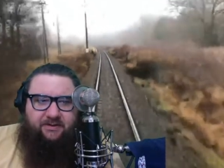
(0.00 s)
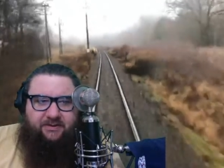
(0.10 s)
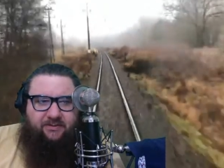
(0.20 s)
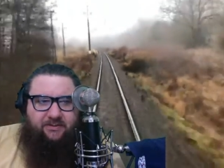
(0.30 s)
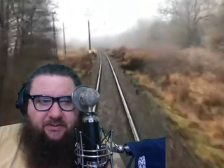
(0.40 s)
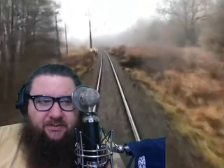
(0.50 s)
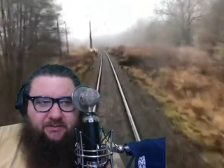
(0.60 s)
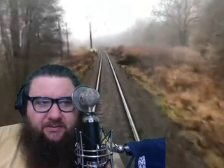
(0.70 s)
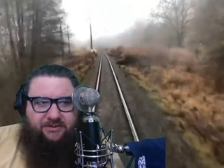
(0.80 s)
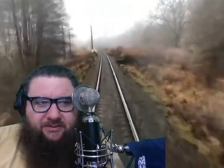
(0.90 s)

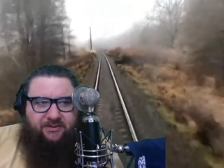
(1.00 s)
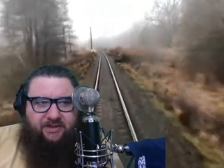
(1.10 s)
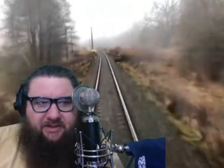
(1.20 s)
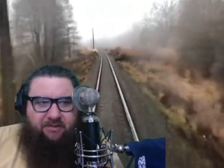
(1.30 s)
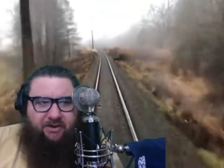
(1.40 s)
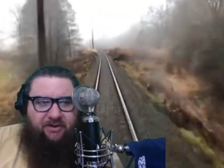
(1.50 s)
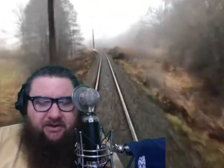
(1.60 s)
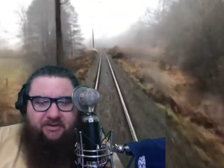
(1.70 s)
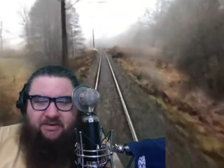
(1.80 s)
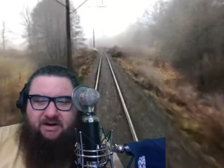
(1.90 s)
Should we let Brody
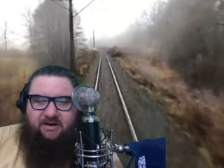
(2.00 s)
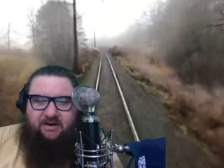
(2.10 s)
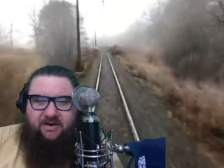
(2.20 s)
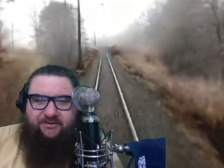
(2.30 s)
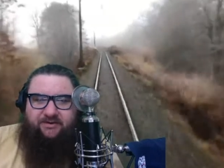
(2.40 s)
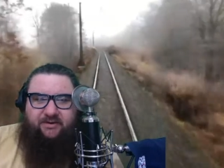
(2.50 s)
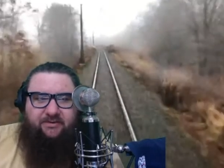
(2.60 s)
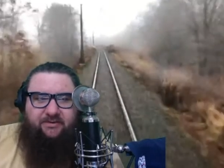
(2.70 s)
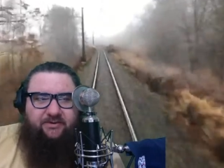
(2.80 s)
do our intro?